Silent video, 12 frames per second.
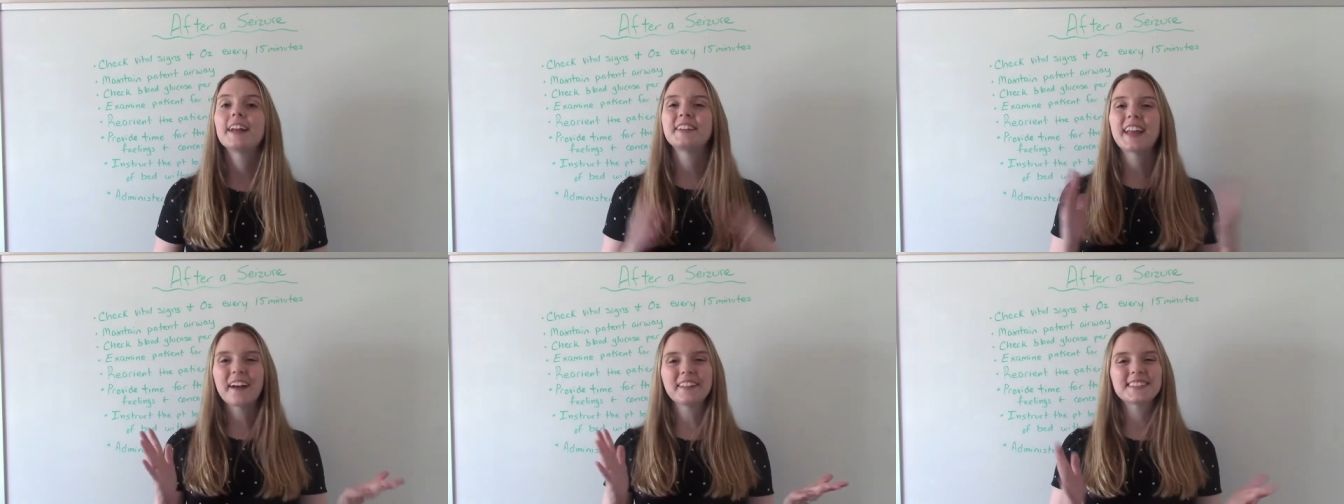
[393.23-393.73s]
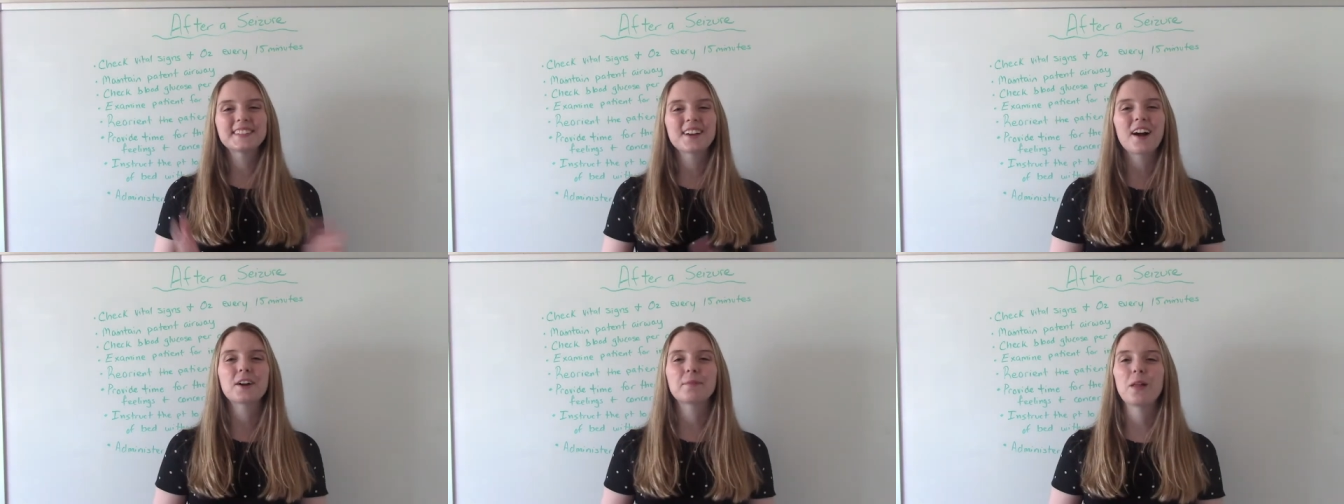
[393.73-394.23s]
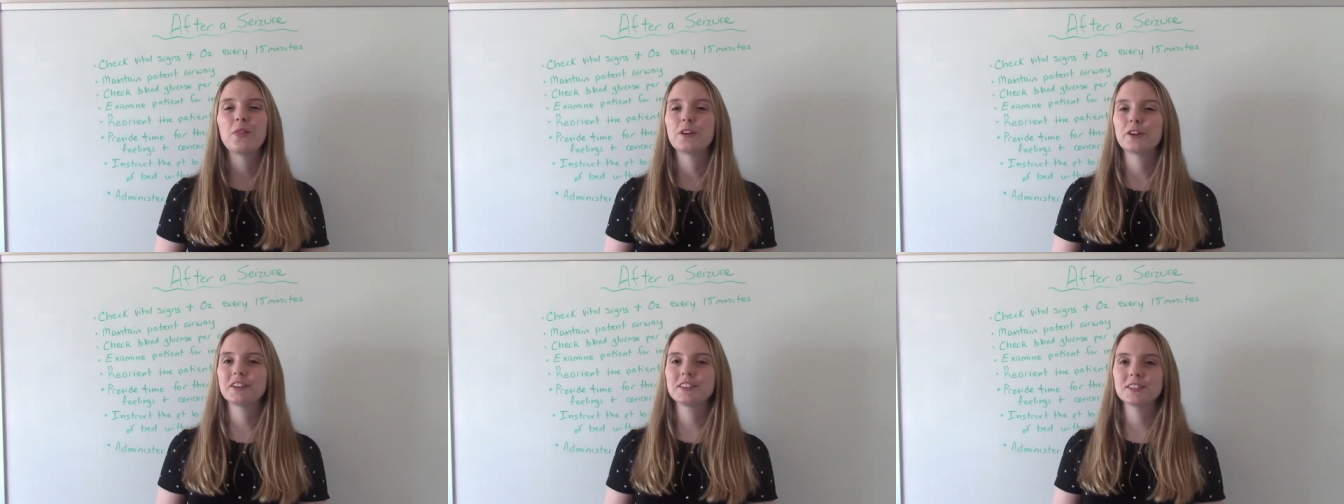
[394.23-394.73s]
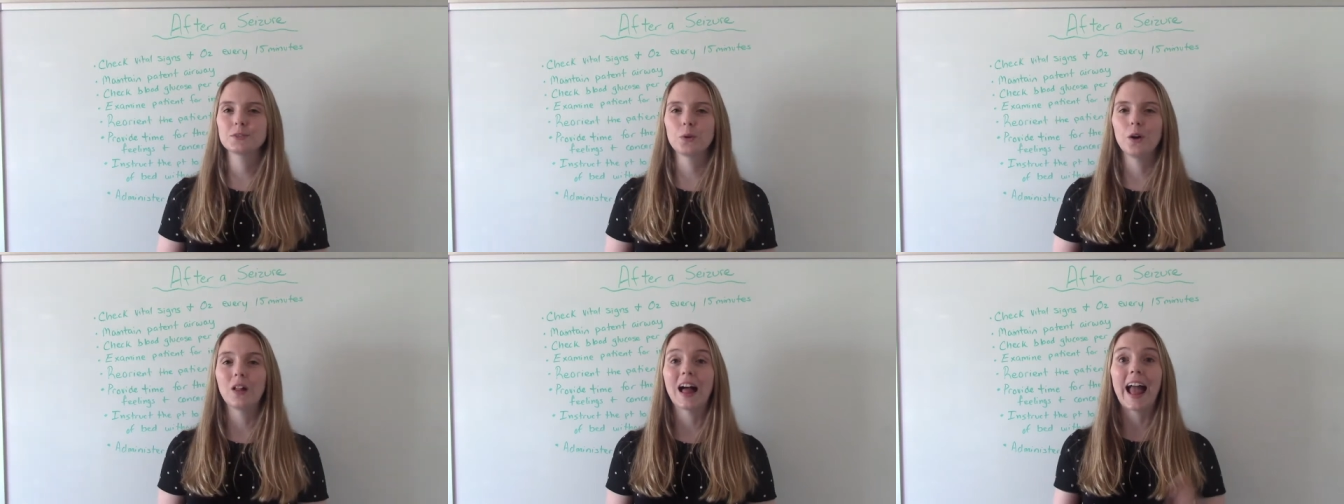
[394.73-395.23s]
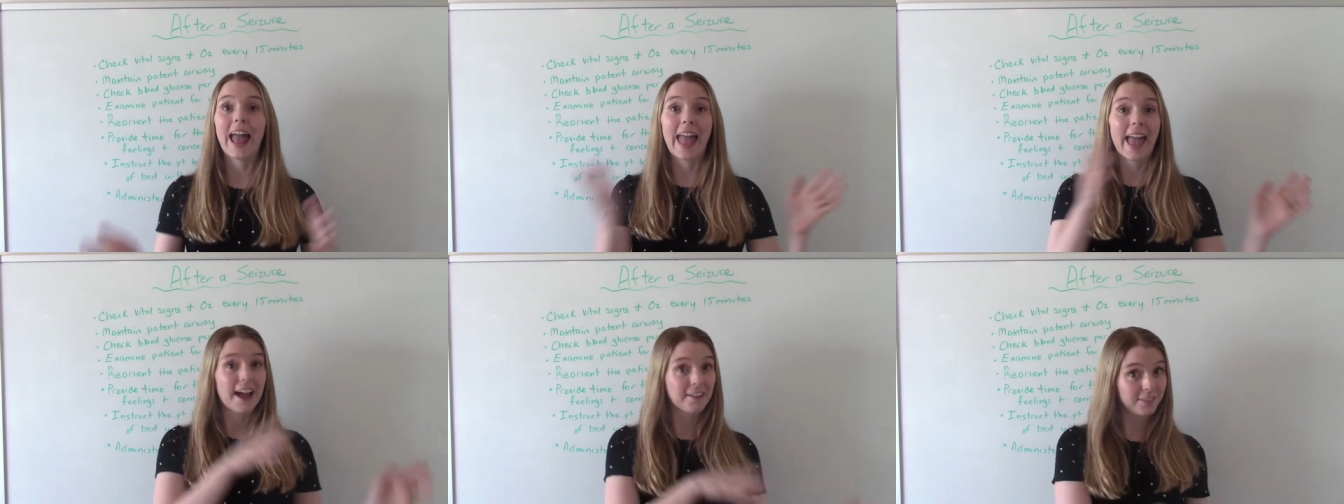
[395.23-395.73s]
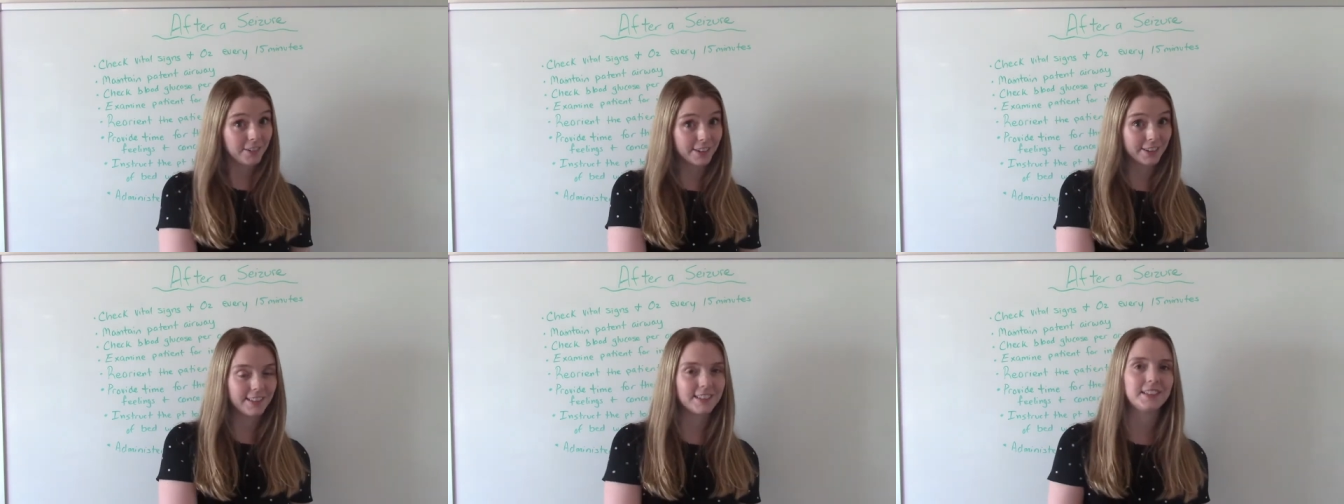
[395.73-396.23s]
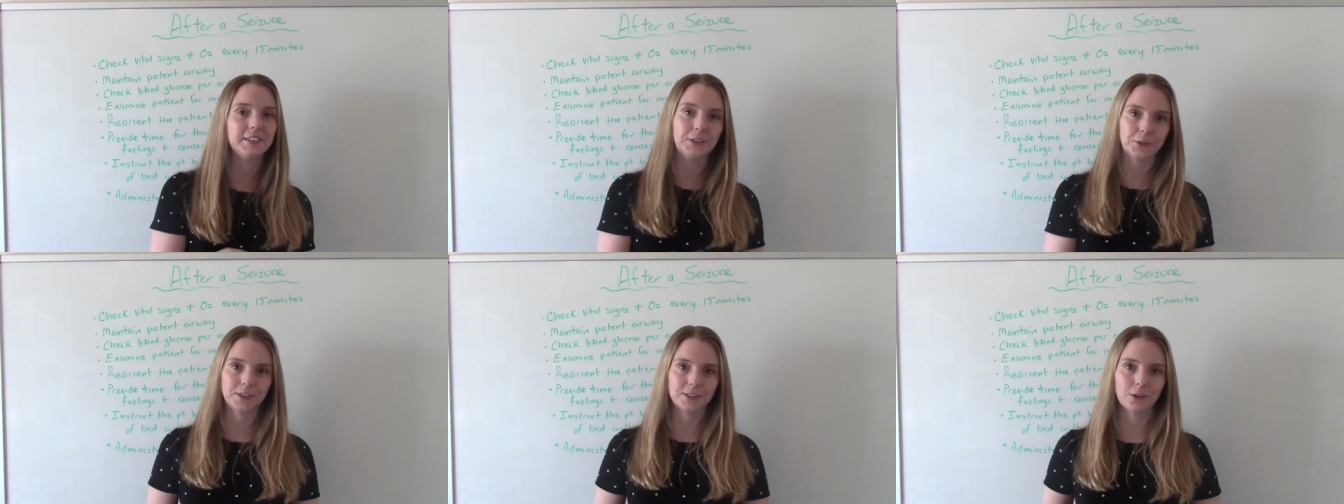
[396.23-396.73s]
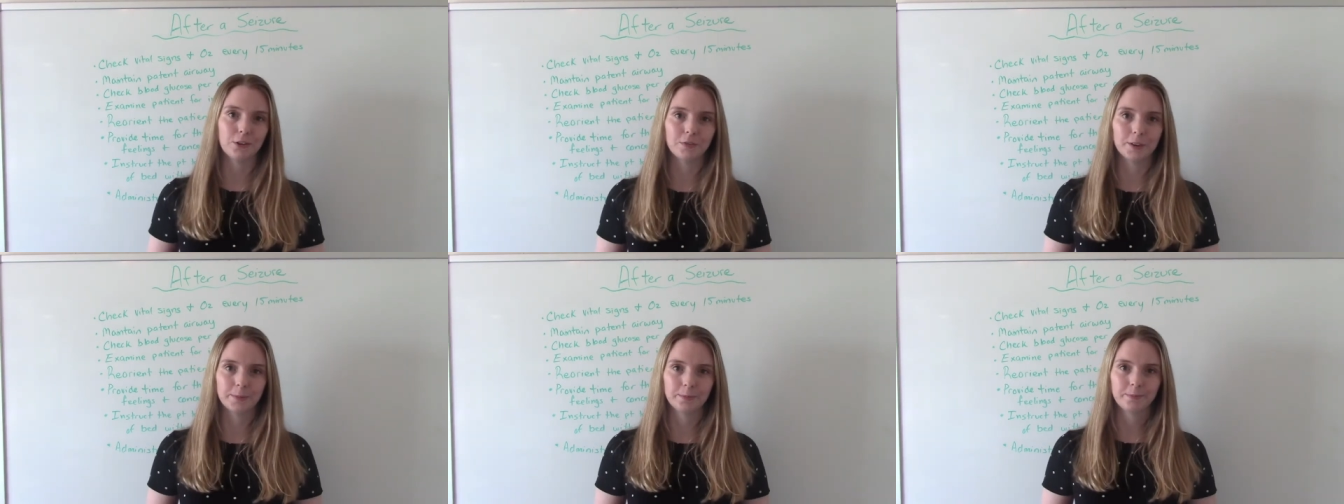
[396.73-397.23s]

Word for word: Now let's talk about the nurse's role after the seizure is over.